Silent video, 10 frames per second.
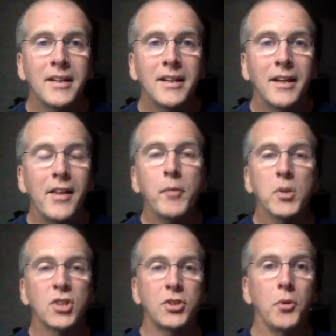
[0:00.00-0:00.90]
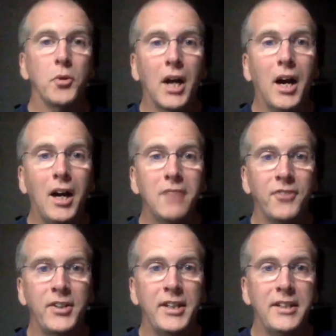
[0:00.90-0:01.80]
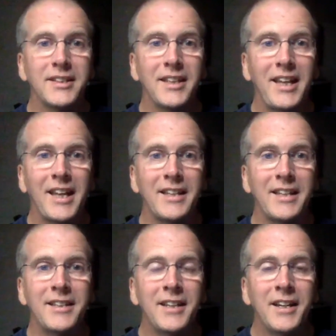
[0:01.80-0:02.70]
And they were so confident in